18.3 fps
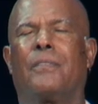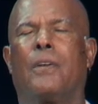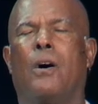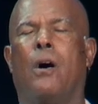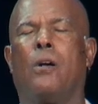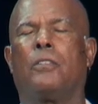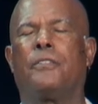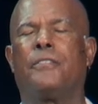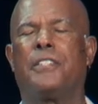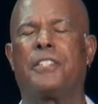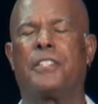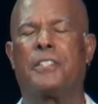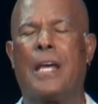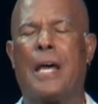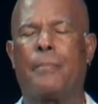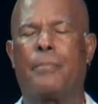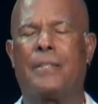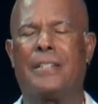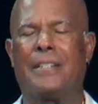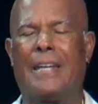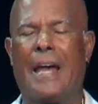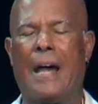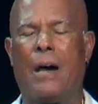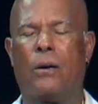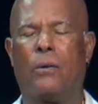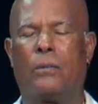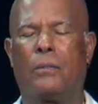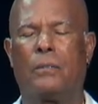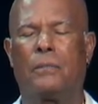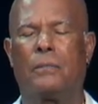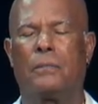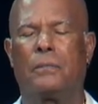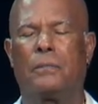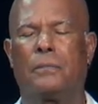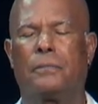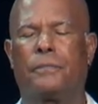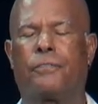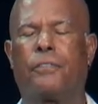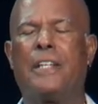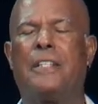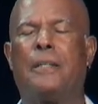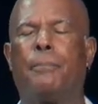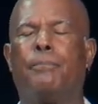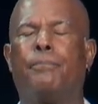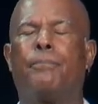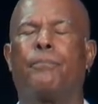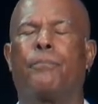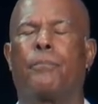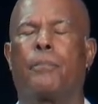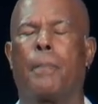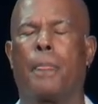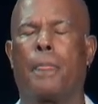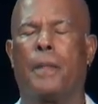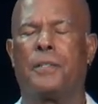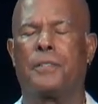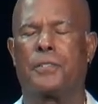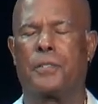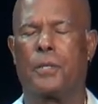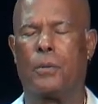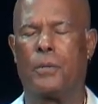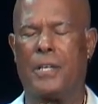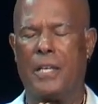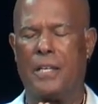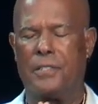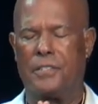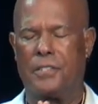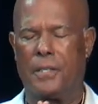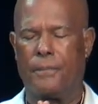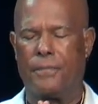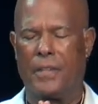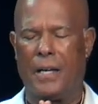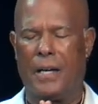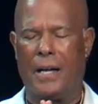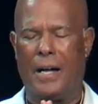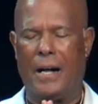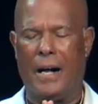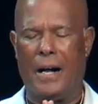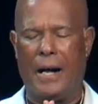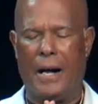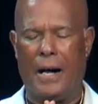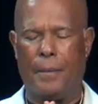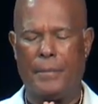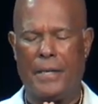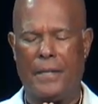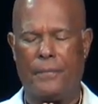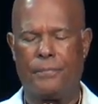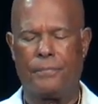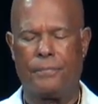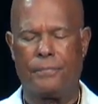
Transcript: All of this is happening now. Freedom, and so it is. Amen.